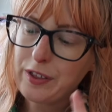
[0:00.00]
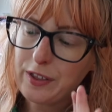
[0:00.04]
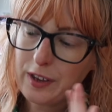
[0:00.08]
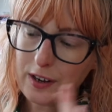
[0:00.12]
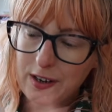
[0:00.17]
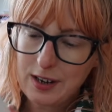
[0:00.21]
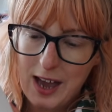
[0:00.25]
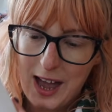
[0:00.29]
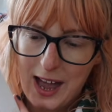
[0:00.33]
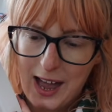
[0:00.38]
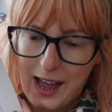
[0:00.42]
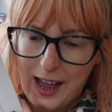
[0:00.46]
To
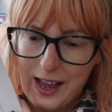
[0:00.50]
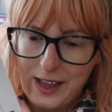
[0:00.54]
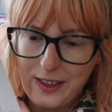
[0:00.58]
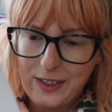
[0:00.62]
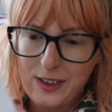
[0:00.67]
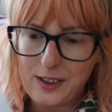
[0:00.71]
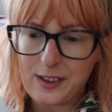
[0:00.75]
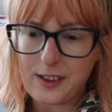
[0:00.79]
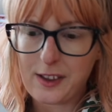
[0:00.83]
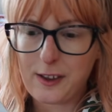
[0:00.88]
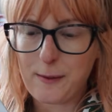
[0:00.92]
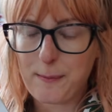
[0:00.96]
Dare,
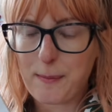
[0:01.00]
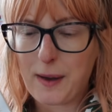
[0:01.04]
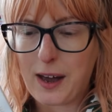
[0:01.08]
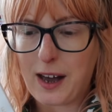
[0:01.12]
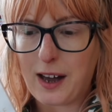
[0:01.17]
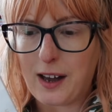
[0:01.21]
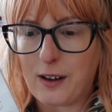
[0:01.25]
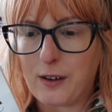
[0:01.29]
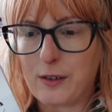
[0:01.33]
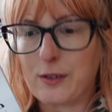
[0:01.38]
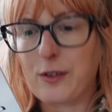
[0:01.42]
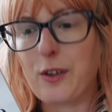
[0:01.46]
this is
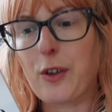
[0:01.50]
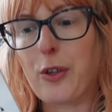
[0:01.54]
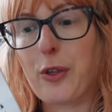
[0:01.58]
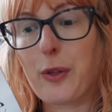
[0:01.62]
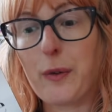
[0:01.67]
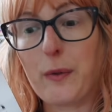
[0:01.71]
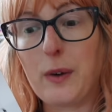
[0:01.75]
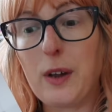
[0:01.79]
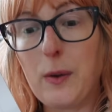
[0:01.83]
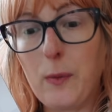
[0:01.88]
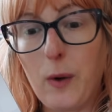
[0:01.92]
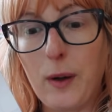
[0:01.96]
about
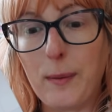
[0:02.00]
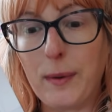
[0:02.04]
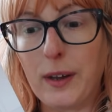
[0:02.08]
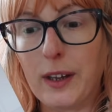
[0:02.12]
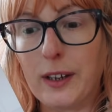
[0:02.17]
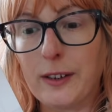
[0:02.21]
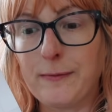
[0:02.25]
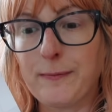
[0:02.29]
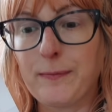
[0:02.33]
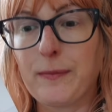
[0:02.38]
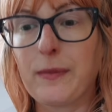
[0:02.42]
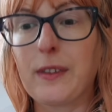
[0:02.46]
three
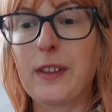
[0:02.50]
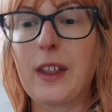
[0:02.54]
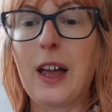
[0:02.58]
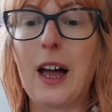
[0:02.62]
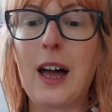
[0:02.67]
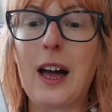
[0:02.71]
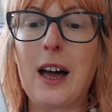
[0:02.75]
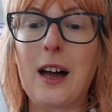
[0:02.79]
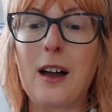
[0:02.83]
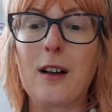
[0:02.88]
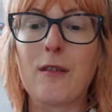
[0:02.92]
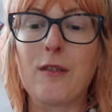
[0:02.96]
women,
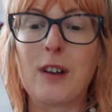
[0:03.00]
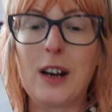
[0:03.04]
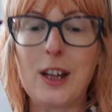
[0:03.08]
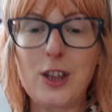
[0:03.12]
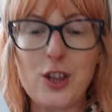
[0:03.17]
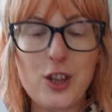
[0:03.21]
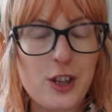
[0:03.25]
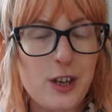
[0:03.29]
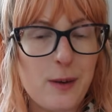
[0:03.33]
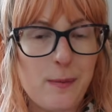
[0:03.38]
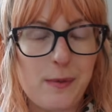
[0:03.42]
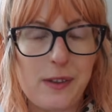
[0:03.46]
their
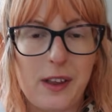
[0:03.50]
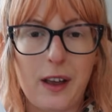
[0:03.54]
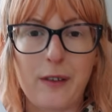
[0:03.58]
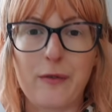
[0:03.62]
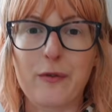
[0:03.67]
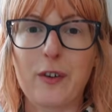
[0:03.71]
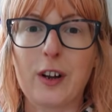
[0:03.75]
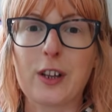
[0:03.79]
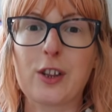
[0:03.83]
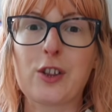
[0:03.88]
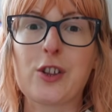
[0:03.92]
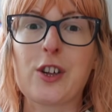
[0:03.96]
relationships, their
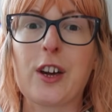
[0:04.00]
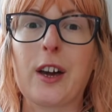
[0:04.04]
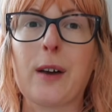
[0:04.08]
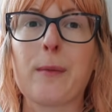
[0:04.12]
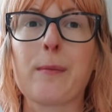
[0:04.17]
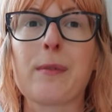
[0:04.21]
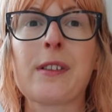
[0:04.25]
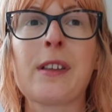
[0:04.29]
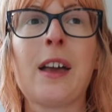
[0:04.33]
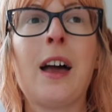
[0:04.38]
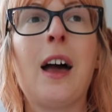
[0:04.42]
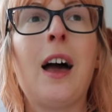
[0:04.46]

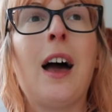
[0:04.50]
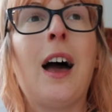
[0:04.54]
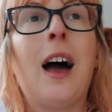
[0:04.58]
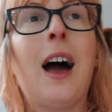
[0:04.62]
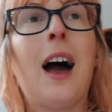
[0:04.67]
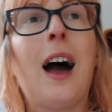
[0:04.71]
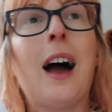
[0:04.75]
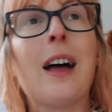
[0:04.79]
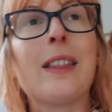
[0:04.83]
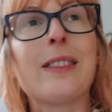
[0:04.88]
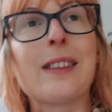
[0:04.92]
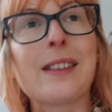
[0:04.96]
friendships,
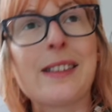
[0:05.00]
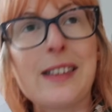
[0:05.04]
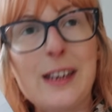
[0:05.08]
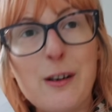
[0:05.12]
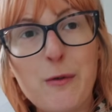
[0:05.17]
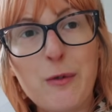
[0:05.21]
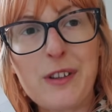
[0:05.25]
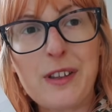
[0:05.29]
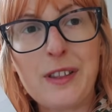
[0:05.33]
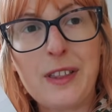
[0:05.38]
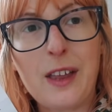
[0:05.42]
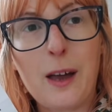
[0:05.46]
the
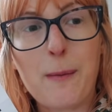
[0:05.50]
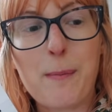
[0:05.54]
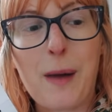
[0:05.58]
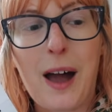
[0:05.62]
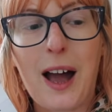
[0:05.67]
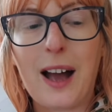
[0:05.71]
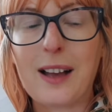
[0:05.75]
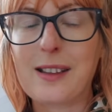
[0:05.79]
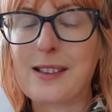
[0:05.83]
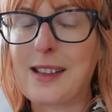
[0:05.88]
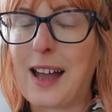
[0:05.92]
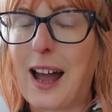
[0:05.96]
secrets in their
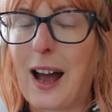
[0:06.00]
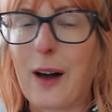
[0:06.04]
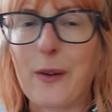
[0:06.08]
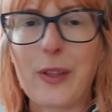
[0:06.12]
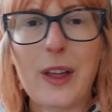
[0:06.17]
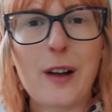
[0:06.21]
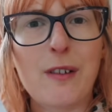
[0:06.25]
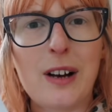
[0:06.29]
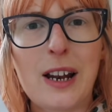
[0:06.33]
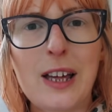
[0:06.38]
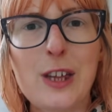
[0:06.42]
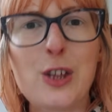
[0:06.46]
past, how
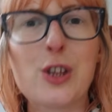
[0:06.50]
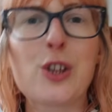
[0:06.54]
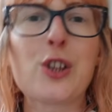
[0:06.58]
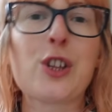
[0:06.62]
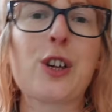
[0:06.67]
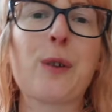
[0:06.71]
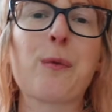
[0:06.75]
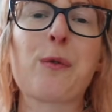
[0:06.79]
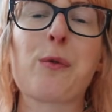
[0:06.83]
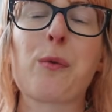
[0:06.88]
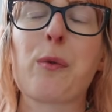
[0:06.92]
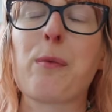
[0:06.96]
their
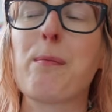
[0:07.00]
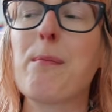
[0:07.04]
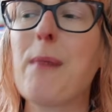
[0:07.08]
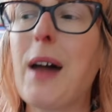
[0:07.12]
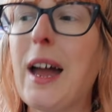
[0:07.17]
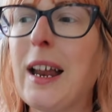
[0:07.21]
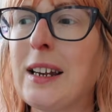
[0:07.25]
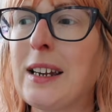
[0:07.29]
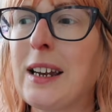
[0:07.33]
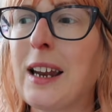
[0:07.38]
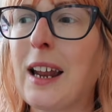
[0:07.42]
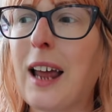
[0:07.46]
relationships with
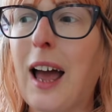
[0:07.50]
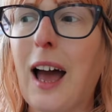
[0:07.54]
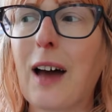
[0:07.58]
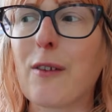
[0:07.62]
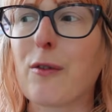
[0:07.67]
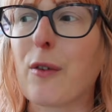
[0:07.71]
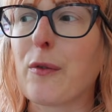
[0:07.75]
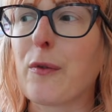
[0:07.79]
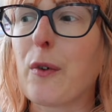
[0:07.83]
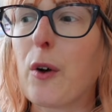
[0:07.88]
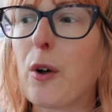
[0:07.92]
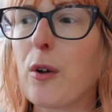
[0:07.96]
men
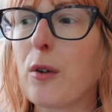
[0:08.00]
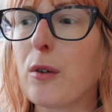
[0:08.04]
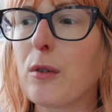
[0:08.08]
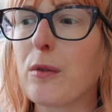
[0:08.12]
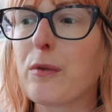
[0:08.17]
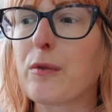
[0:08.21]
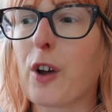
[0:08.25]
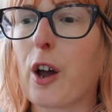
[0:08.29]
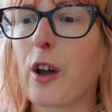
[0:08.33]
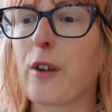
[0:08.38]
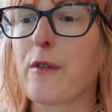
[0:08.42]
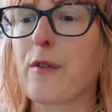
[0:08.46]
have
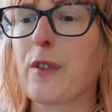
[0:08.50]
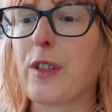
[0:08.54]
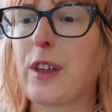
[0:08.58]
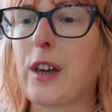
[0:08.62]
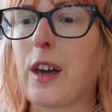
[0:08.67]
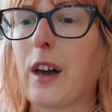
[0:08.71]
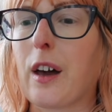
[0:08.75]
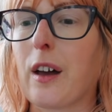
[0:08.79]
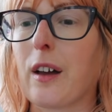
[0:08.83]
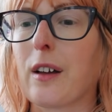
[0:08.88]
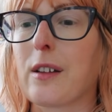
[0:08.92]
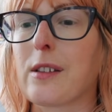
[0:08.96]
evolved over the
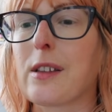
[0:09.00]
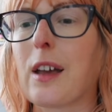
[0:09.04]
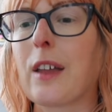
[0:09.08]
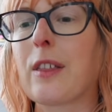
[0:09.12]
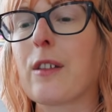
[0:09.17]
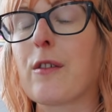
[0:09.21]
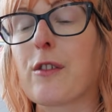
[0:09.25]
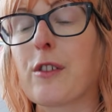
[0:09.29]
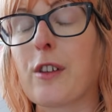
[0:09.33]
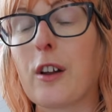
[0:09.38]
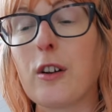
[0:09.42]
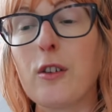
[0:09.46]
years. And
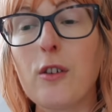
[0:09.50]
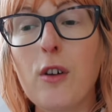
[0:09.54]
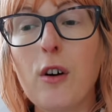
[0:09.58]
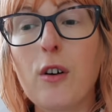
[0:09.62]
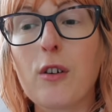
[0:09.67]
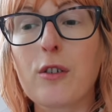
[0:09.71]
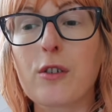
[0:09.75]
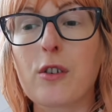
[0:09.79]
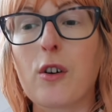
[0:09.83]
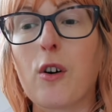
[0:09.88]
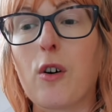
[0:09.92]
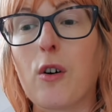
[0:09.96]
there is a
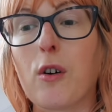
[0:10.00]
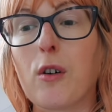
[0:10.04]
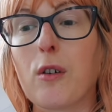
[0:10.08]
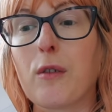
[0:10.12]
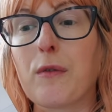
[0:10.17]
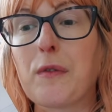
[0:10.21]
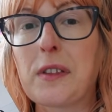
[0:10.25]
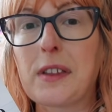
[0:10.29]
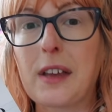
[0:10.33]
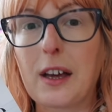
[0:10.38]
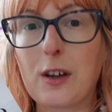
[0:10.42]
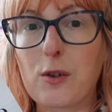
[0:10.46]
lot
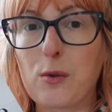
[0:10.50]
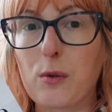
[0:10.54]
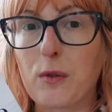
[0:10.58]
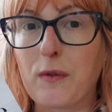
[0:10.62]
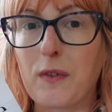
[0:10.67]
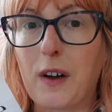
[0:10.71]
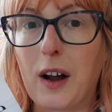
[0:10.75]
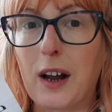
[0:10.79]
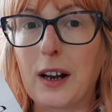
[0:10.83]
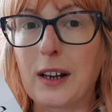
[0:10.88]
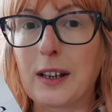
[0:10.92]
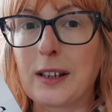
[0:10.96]
of sexual
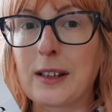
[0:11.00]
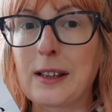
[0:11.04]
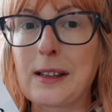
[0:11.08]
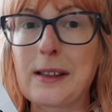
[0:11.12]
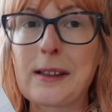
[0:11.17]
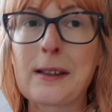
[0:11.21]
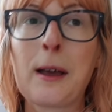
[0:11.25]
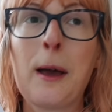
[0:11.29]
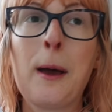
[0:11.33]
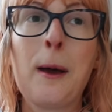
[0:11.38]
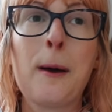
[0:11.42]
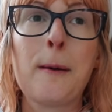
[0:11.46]

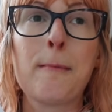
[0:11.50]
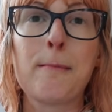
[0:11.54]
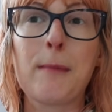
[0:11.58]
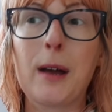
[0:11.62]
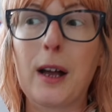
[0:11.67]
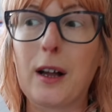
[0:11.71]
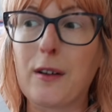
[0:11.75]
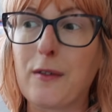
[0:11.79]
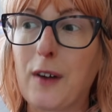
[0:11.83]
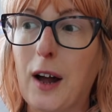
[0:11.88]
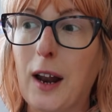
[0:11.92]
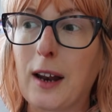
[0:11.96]
violence,
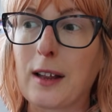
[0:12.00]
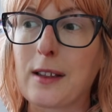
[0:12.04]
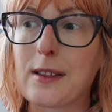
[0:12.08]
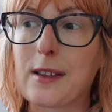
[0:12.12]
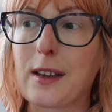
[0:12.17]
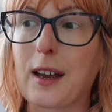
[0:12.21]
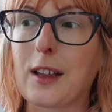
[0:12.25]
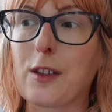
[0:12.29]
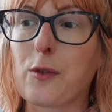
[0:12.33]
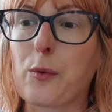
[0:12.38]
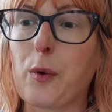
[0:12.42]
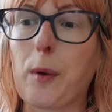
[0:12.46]
male violence
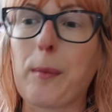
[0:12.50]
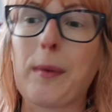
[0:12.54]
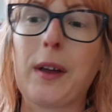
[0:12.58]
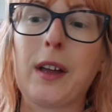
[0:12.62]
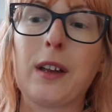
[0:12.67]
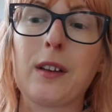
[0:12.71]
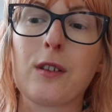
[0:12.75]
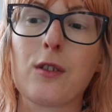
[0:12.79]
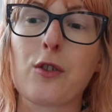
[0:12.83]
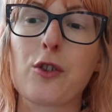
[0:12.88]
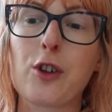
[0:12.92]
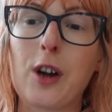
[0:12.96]
against
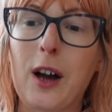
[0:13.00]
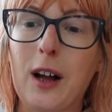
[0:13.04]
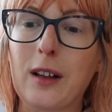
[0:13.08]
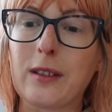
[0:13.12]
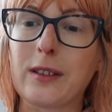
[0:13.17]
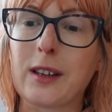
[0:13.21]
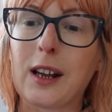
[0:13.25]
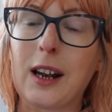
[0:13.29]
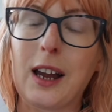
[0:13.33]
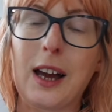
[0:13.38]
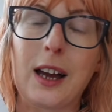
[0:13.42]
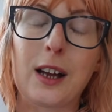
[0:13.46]
women, child
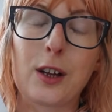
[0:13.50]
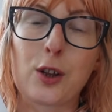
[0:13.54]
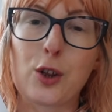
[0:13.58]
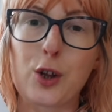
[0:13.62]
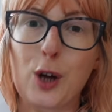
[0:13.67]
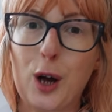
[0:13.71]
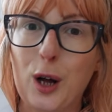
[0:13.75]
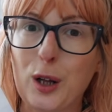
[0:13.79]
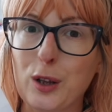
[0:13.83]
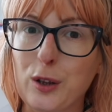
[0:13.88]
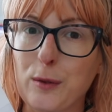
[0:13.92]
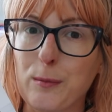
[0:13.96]
neglect,
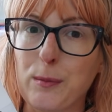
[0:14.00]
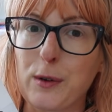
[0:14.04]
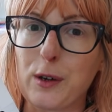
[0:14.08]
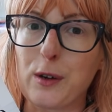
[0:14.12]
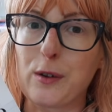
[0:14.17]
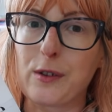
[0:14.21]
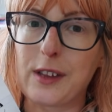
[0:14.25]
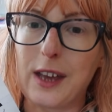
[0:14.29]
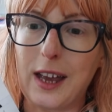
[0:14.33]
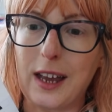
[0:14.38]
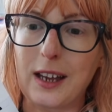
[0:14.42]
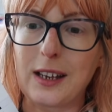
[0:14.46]
child
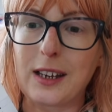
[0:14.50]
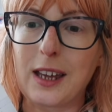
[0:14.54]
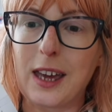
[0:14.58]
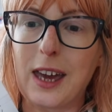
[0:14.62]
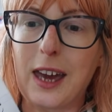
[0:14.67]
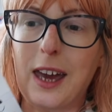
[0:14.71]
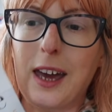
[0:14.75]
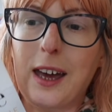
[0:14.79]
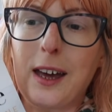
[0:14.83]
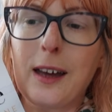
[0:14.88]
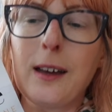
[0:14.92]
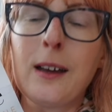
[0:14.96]
abuse in
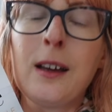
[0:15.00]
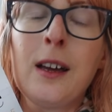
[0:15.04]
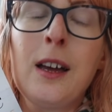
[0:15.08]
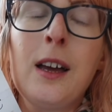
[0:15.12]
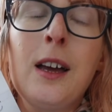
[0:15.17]
here.